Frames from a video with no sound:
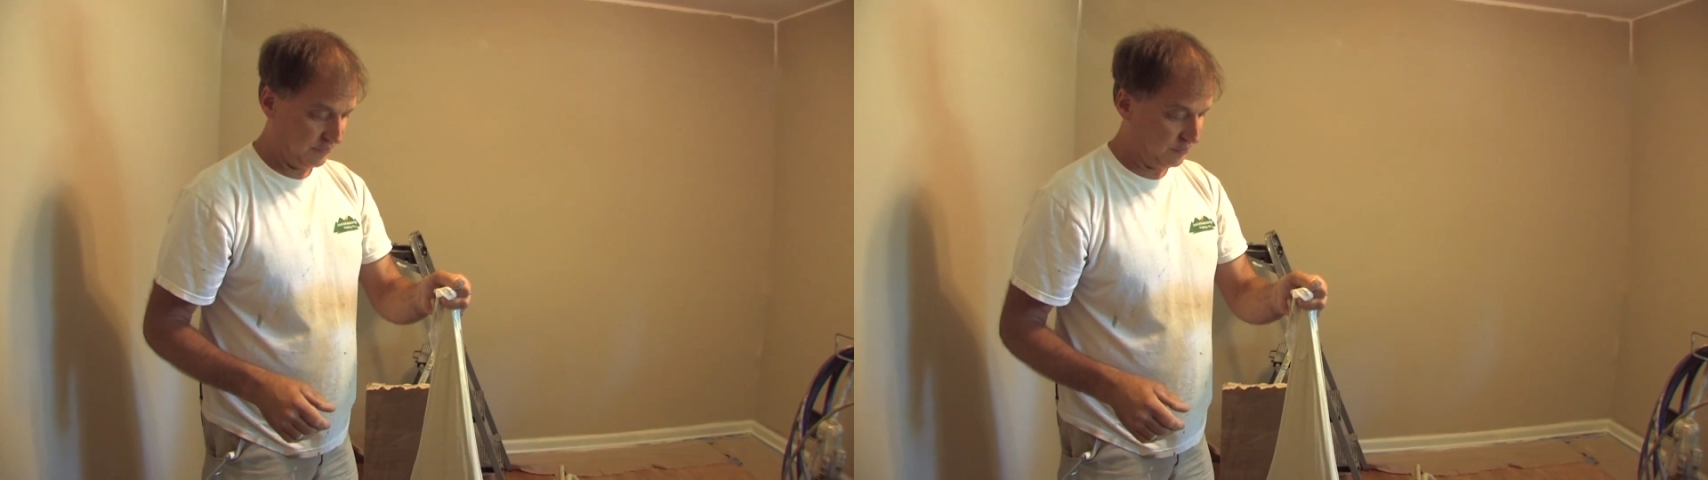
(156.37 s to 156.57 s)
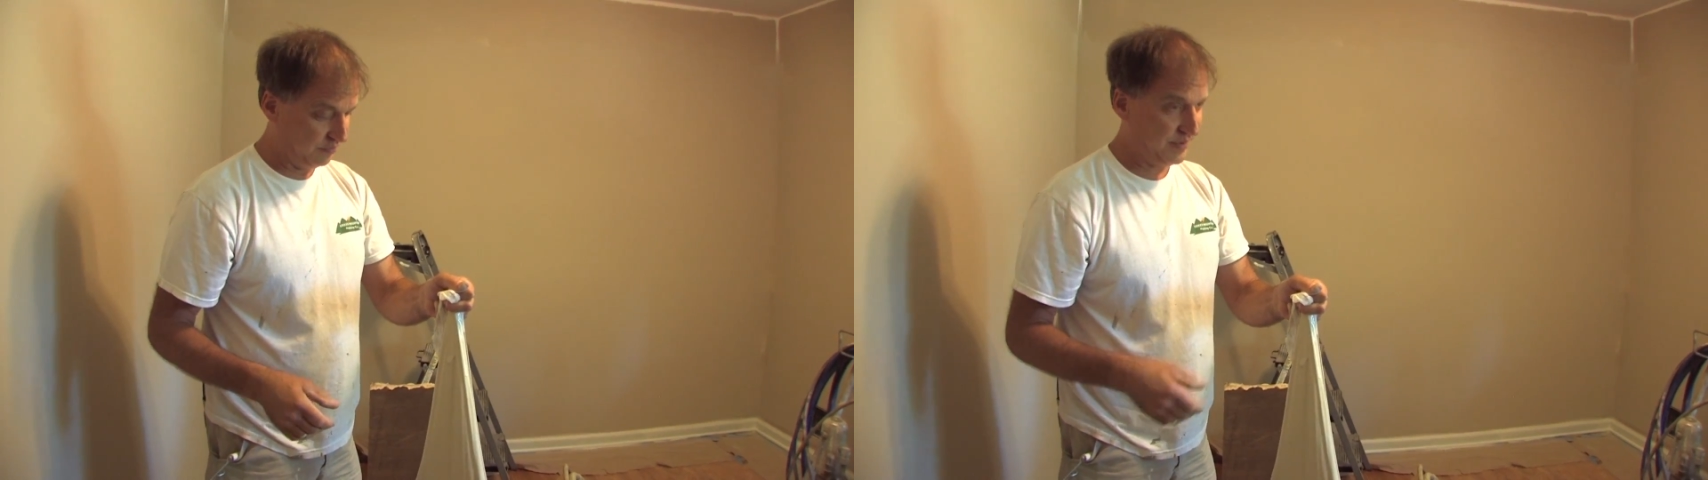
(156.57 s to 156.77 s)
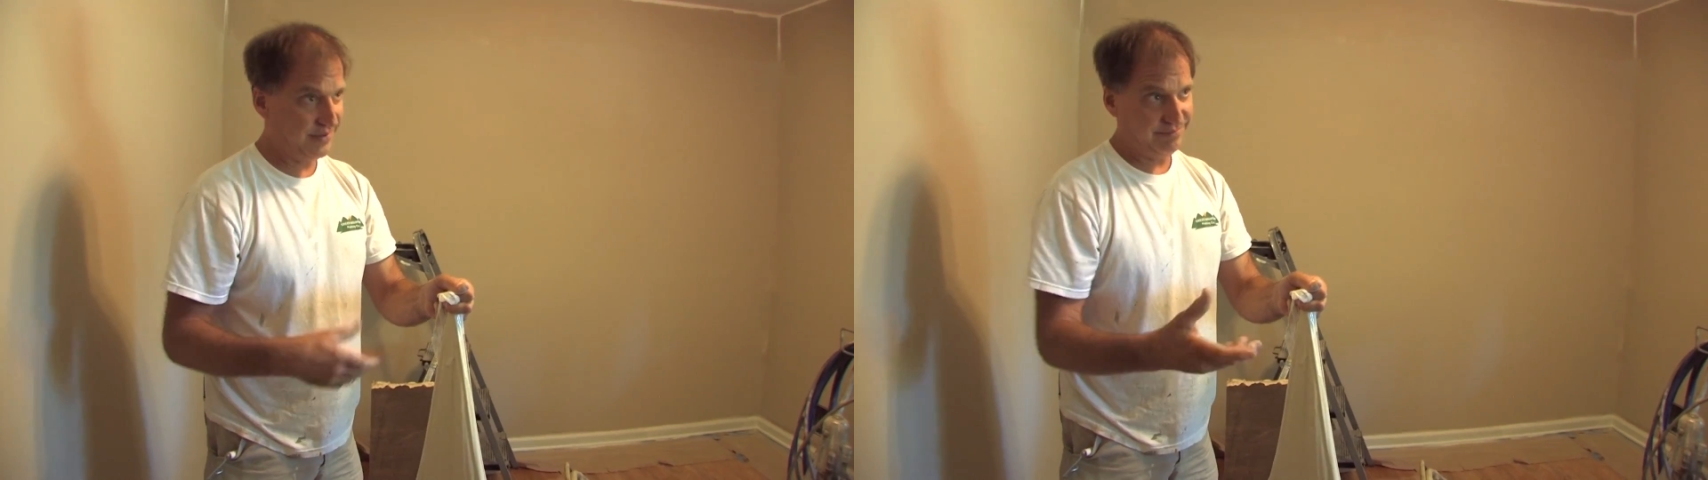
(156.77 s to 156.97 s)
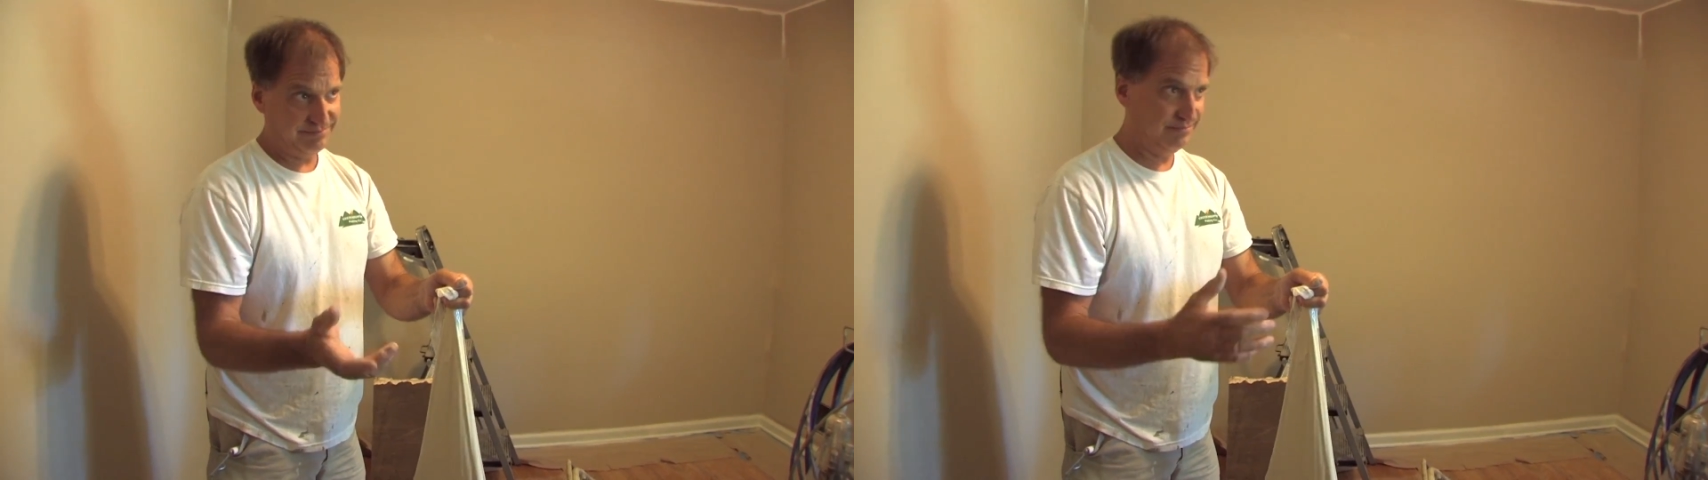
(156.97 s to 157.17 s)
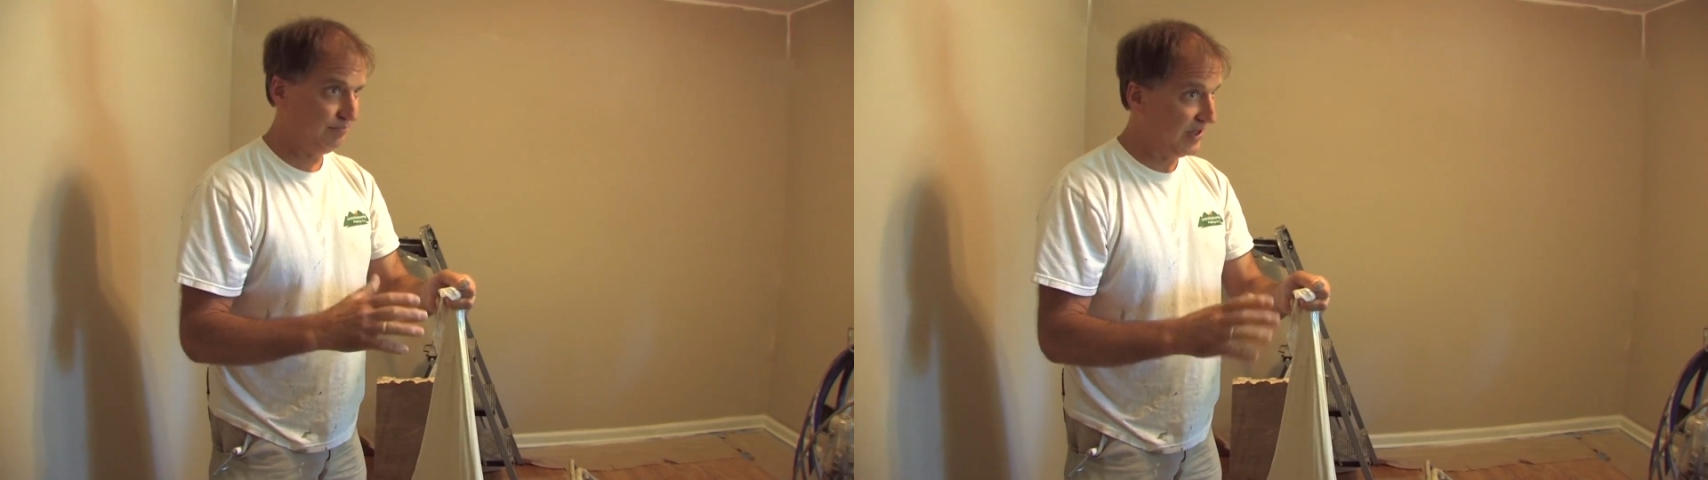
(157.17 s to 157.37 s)
you
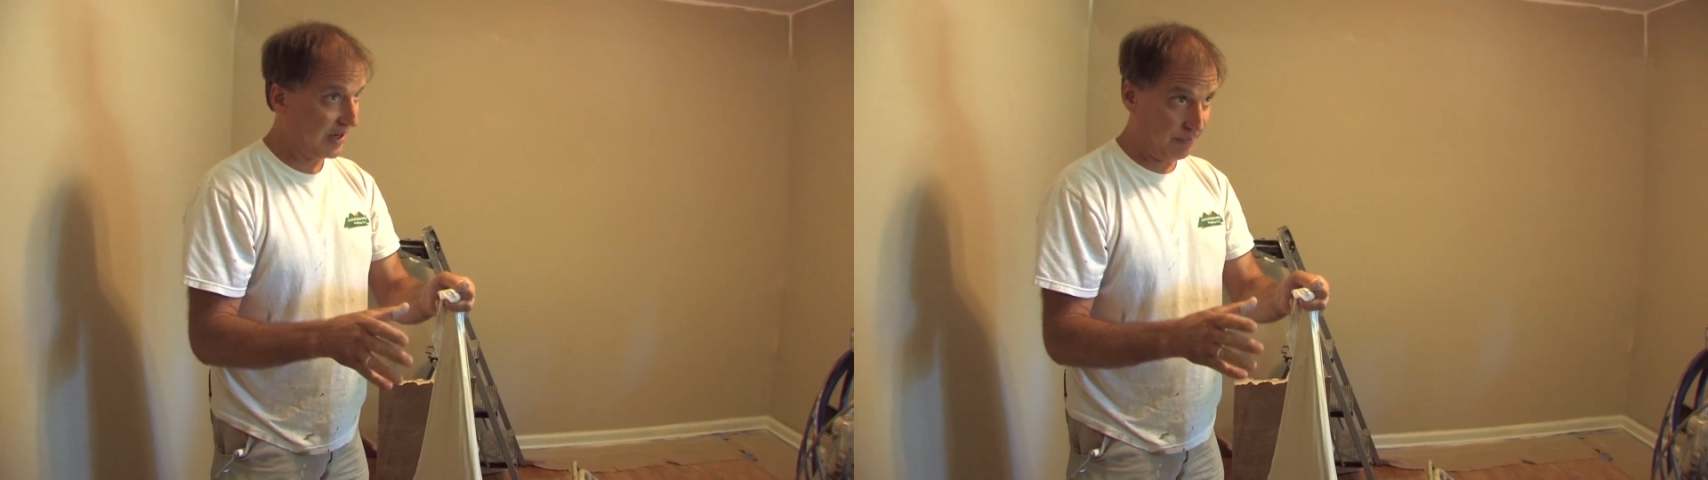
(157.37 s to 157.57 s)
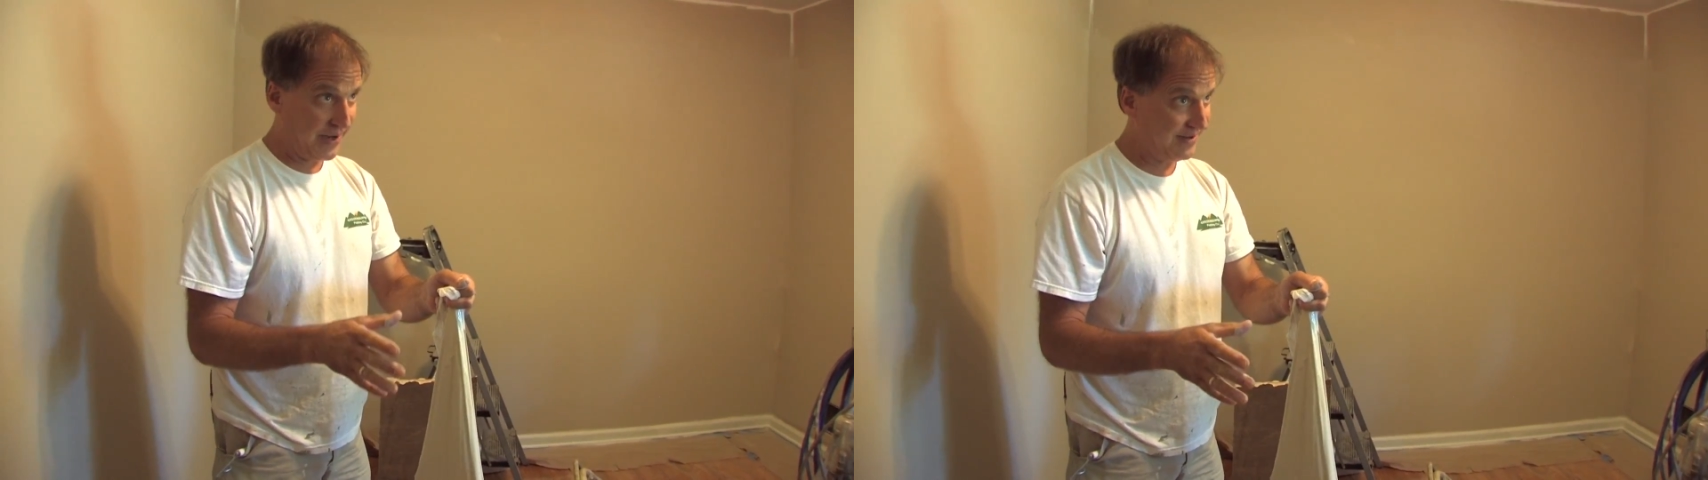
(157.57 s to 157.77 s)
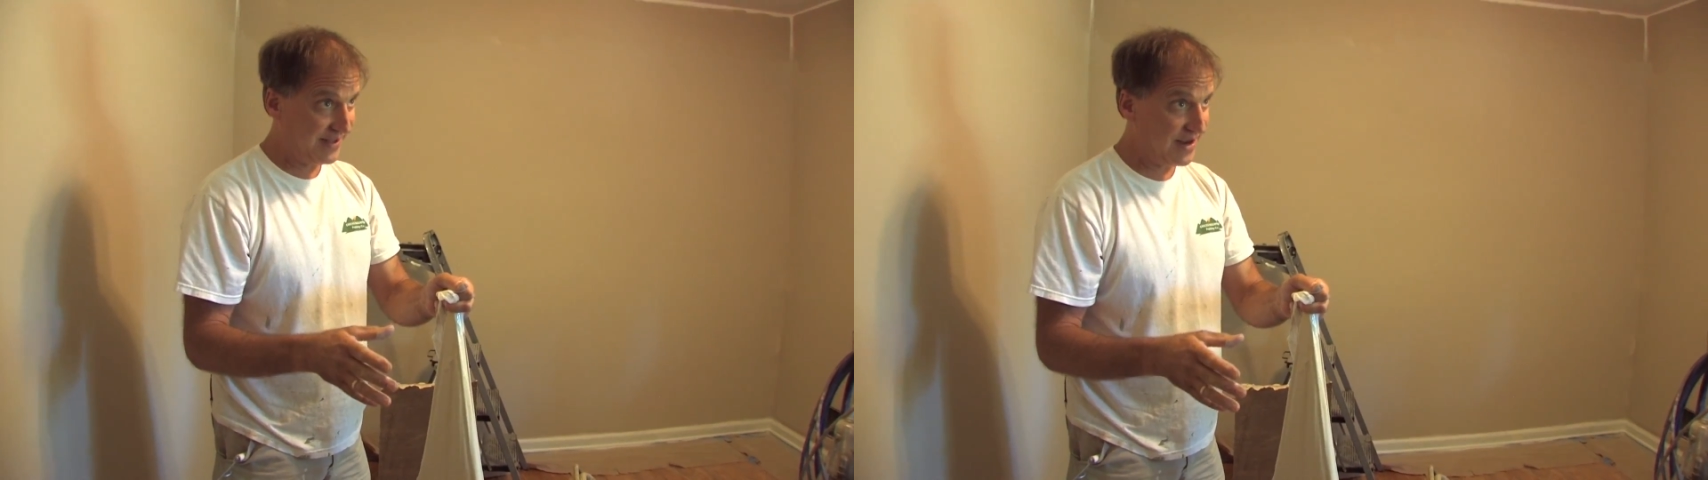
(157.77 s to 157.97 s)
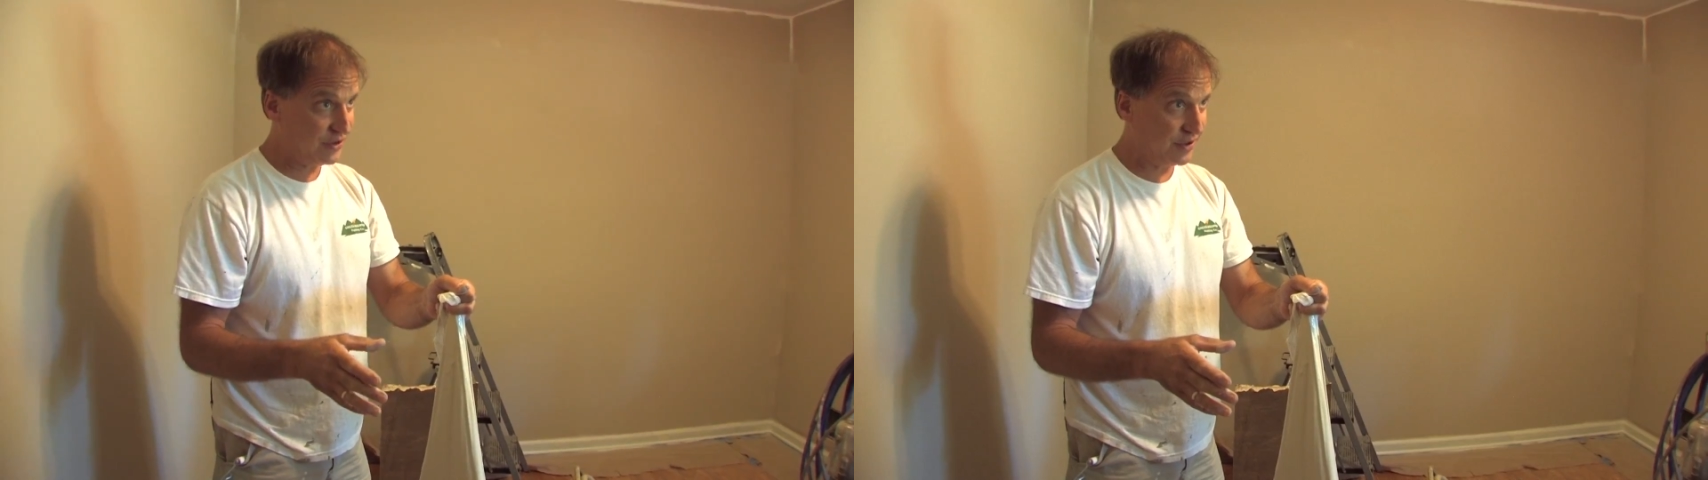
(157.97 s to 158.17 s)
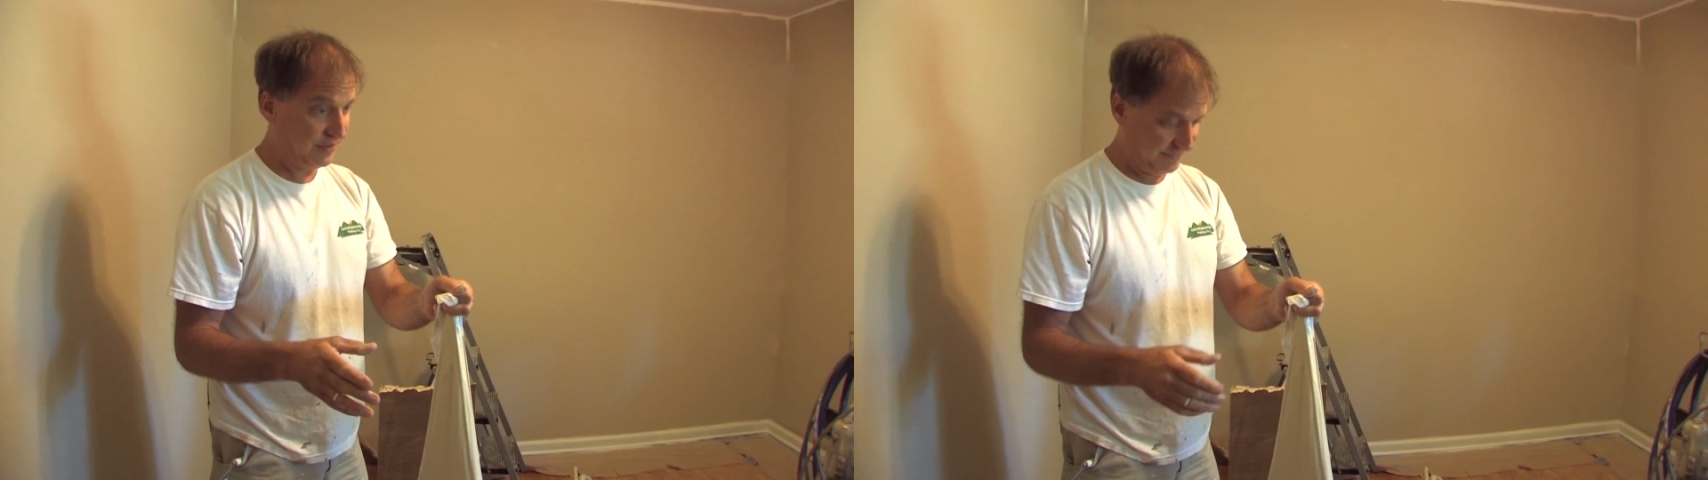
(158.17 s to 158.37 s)
gotta pay
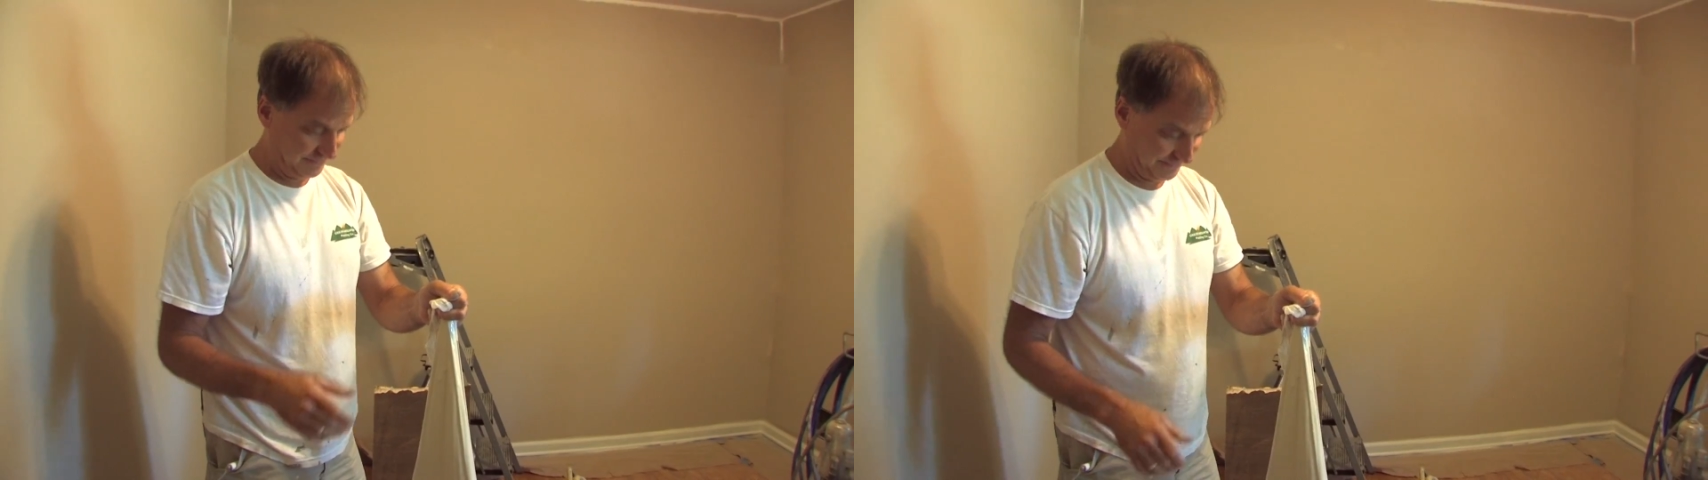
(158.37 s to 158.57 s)
attention.